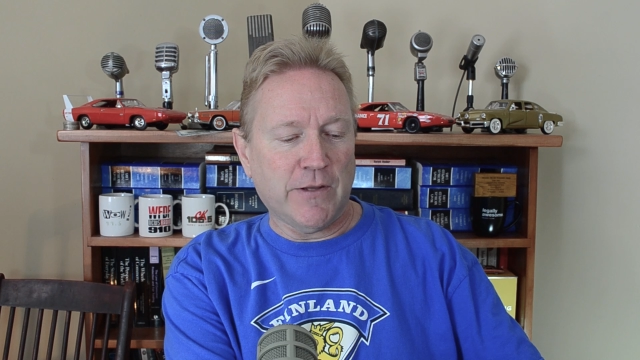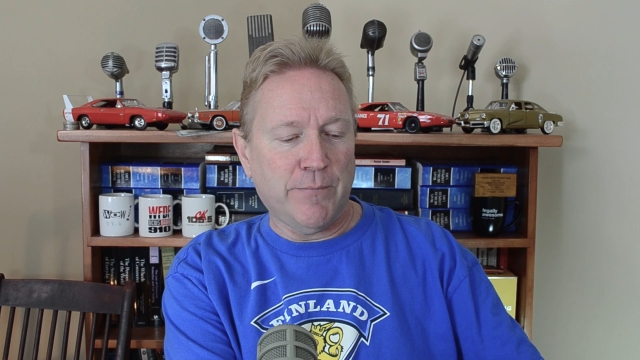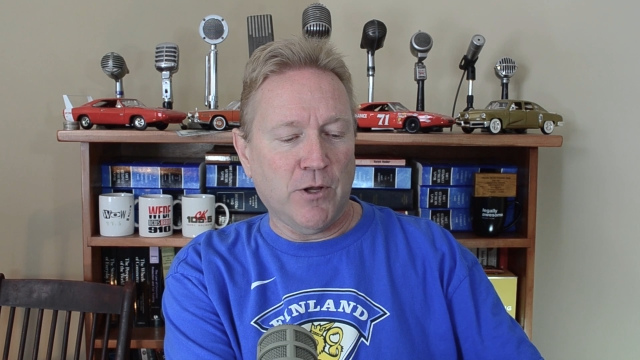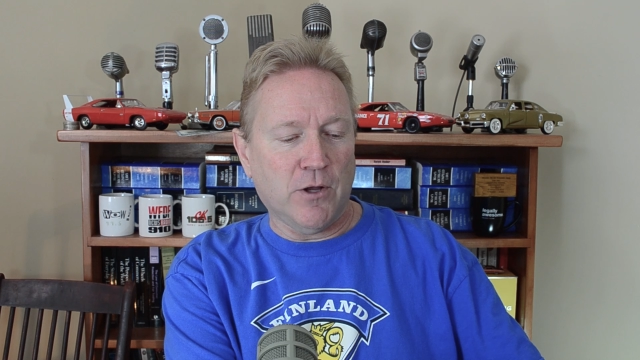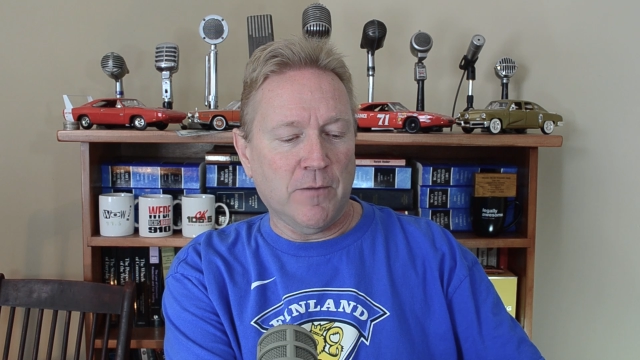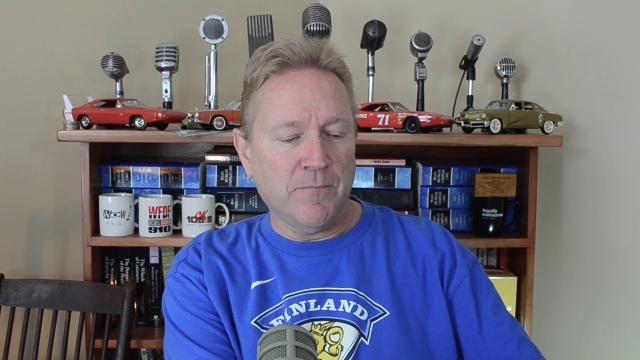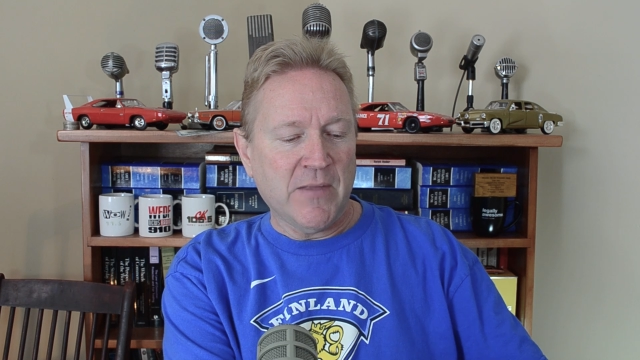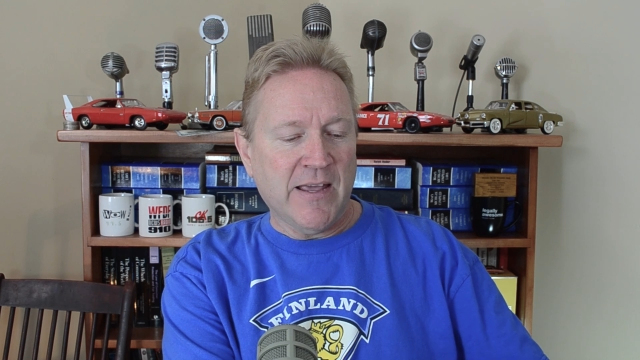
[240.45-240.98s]
the
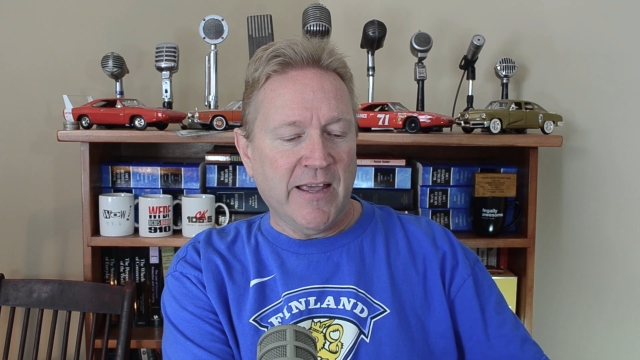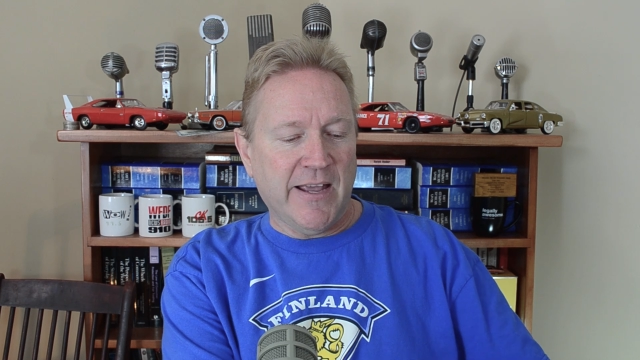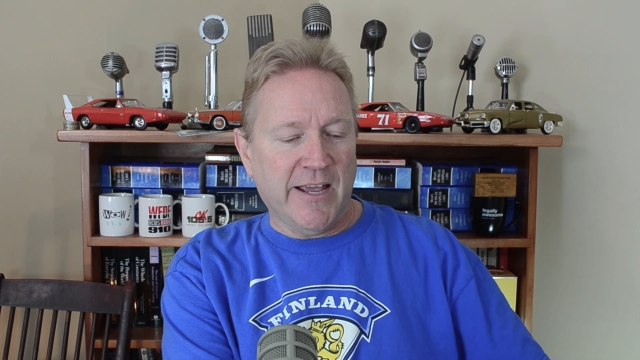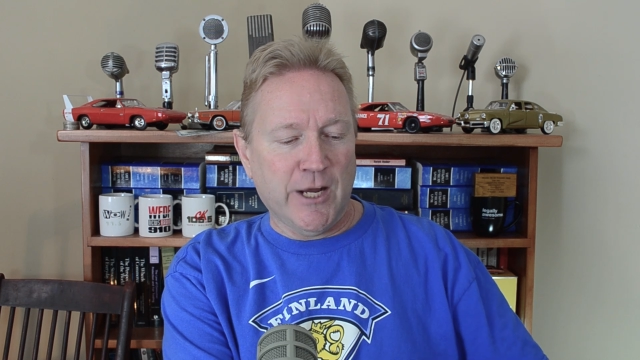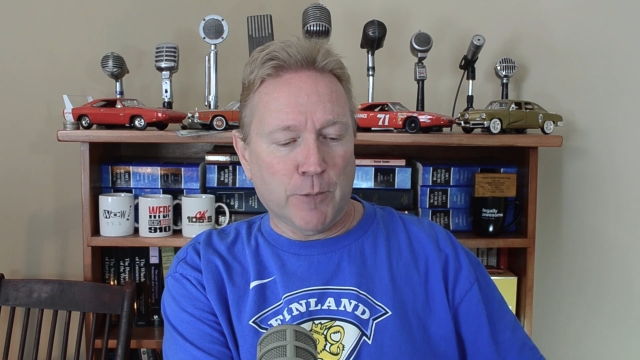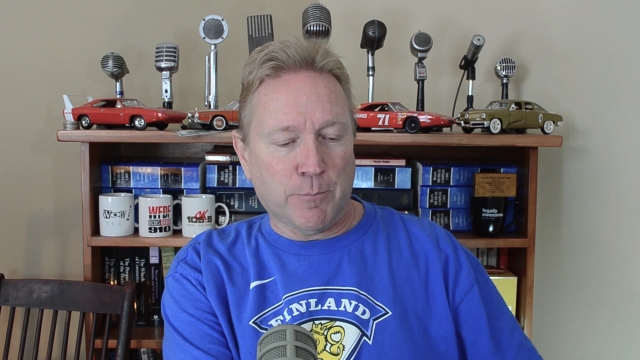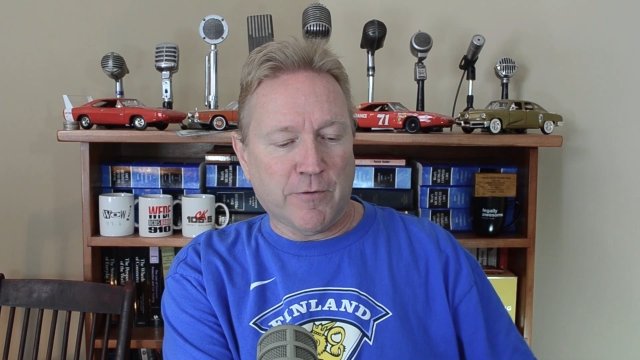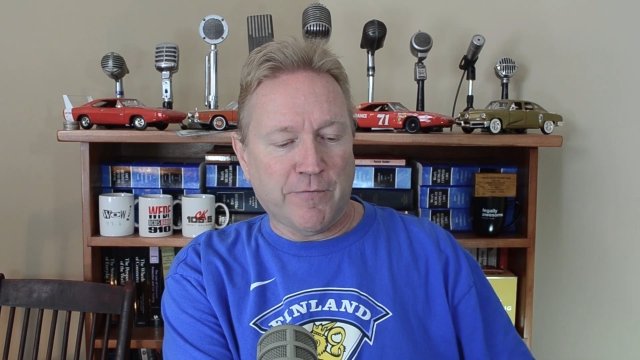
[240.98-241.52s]
bill,
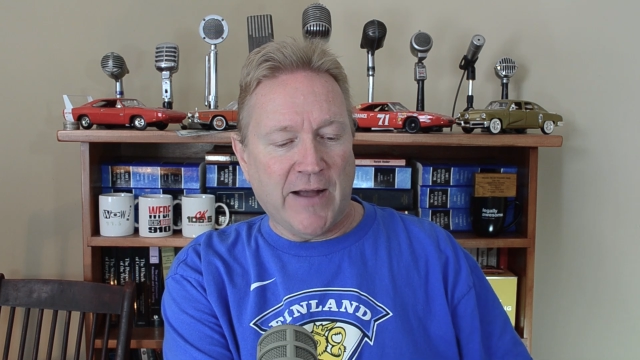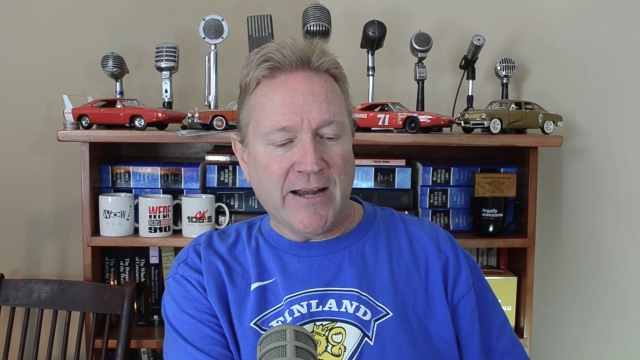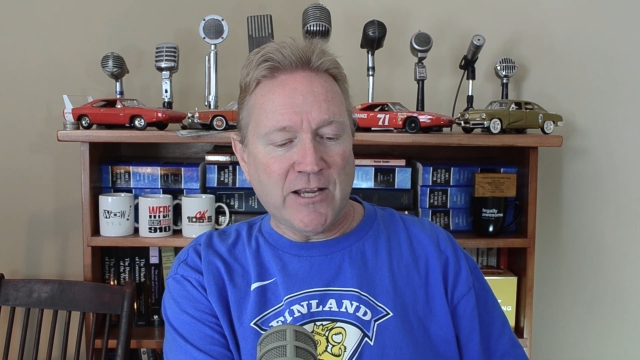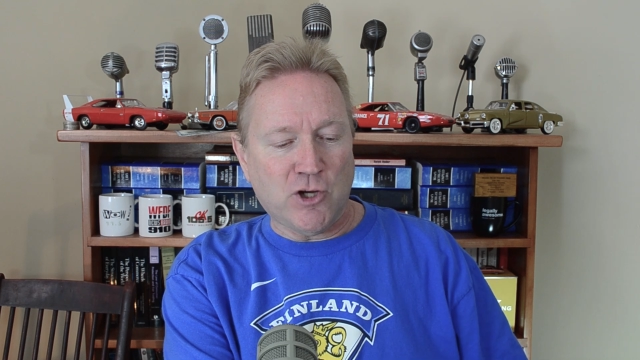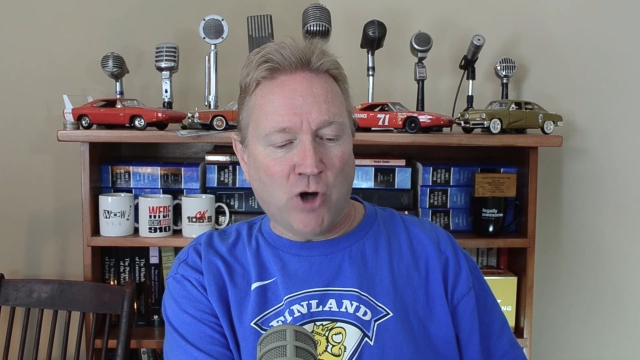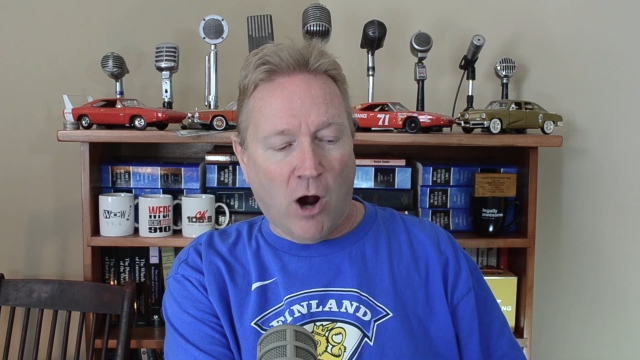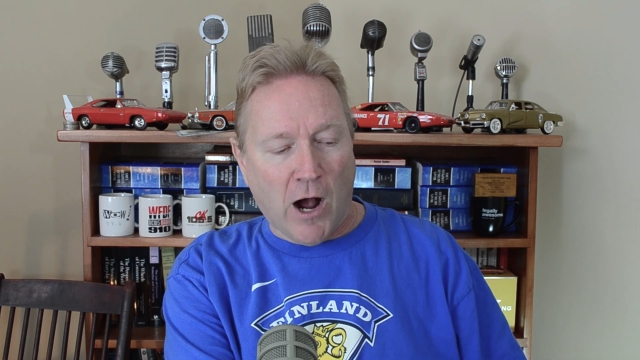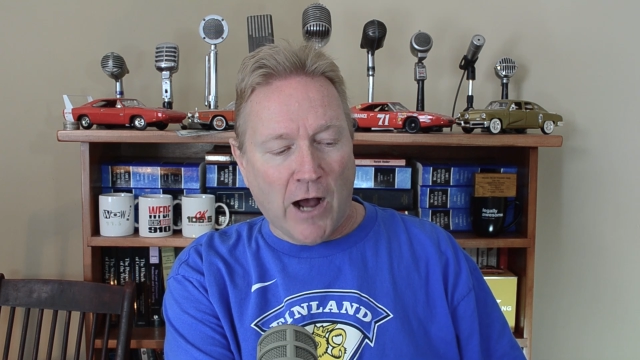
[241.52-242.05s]
it'll provide
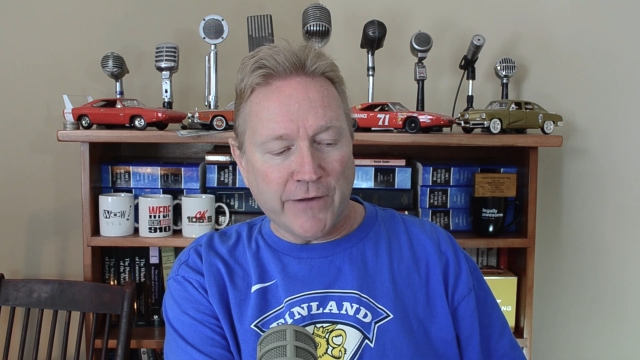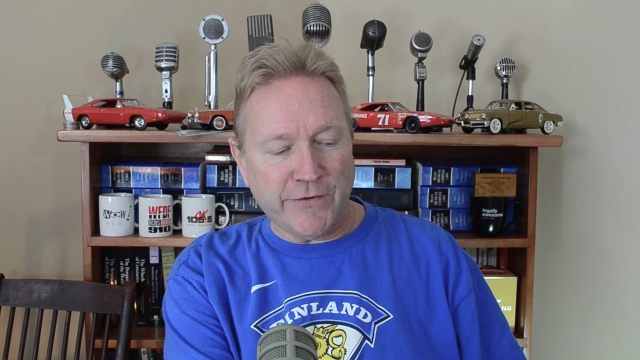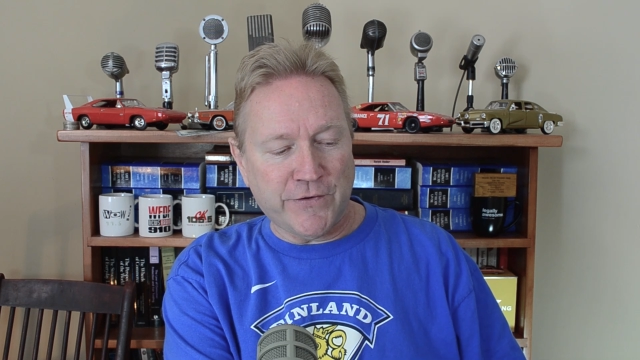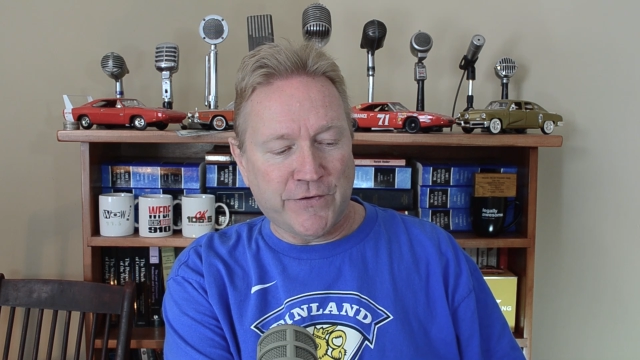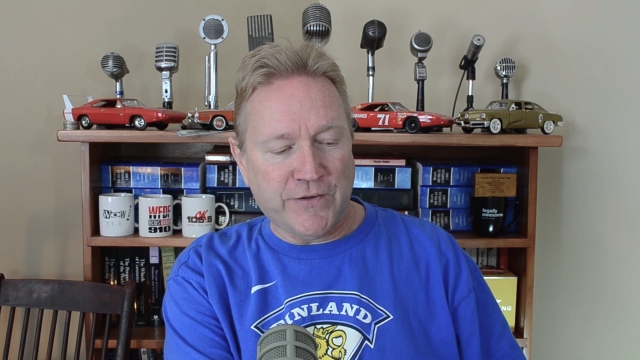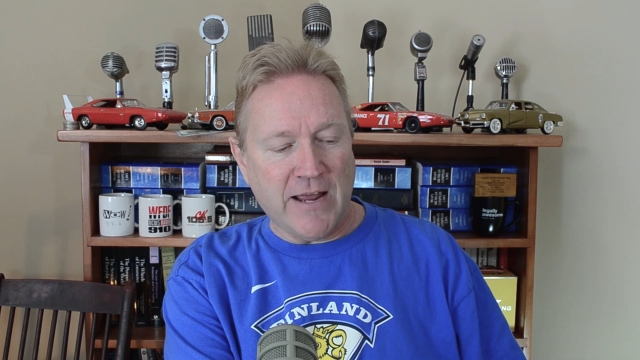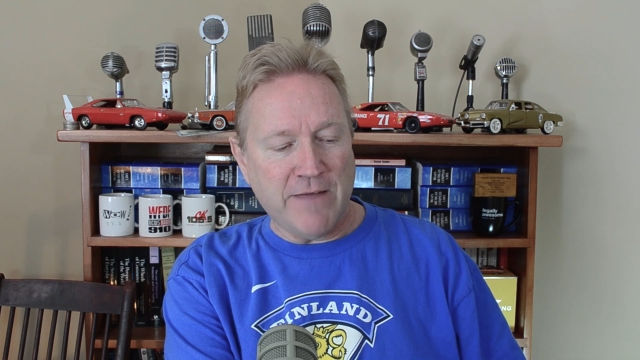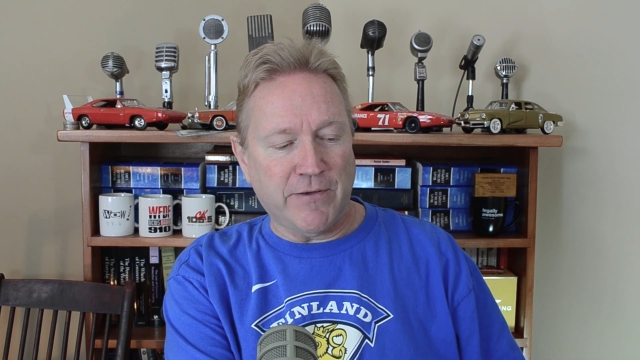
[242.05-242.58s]
cost
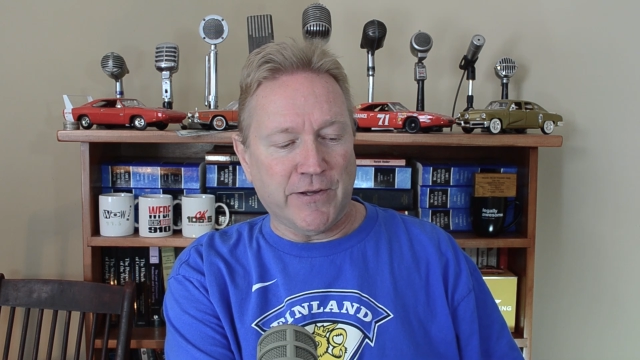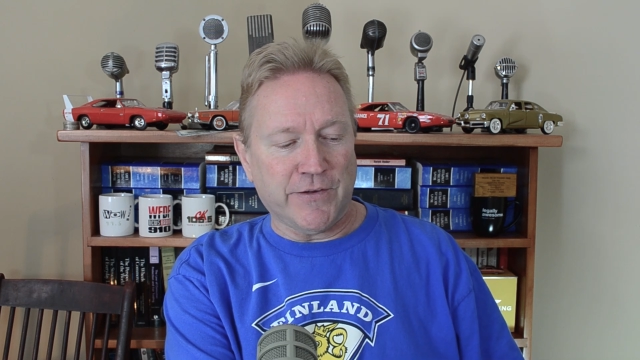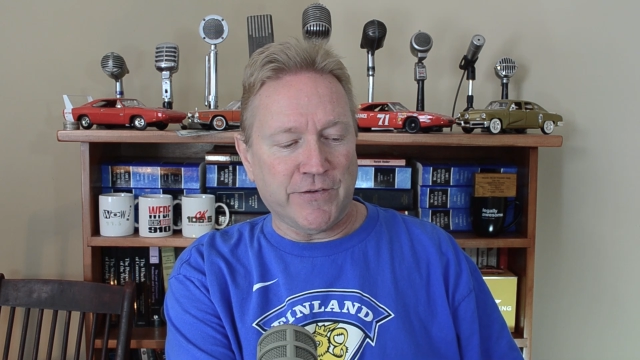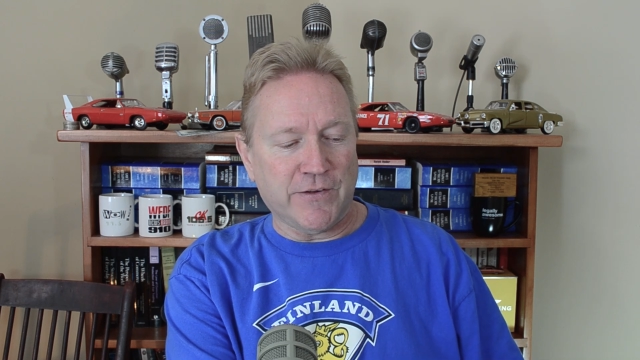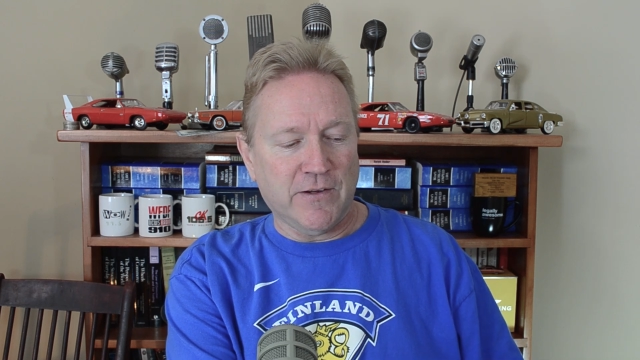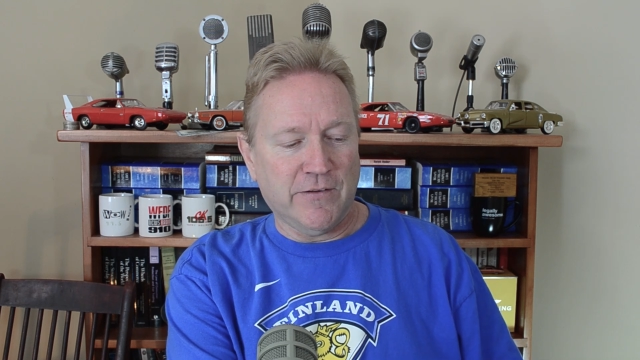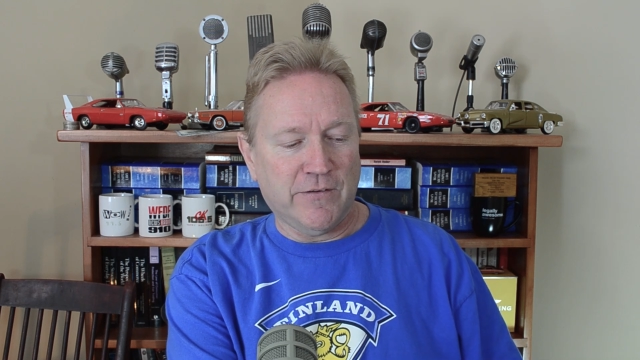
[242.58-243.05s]
savings